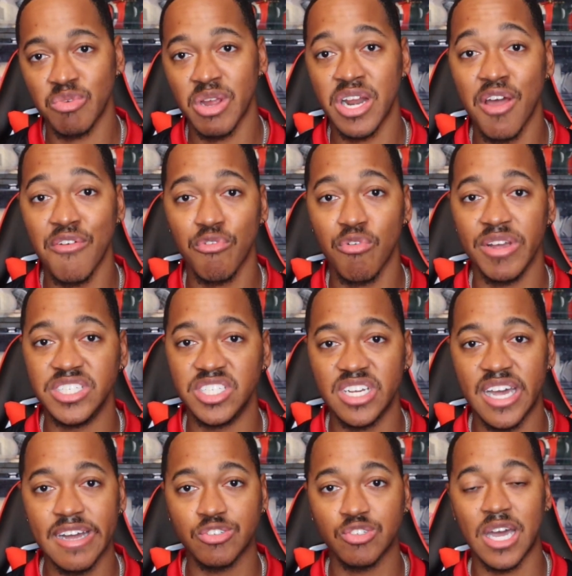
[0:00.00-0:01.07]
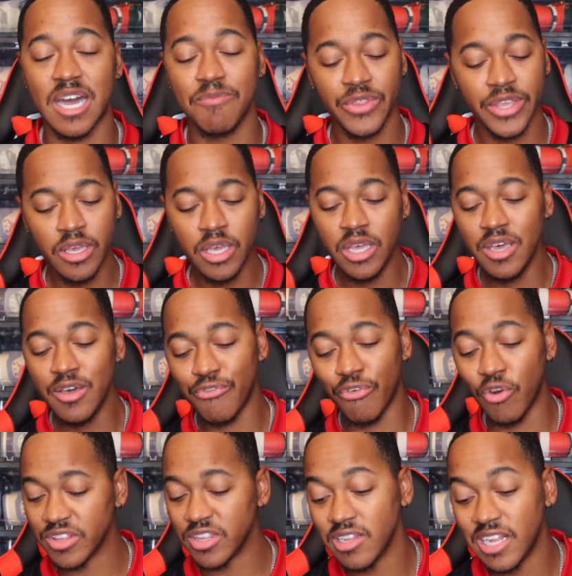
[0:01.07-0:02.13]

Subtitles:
radar for a shock drop. For the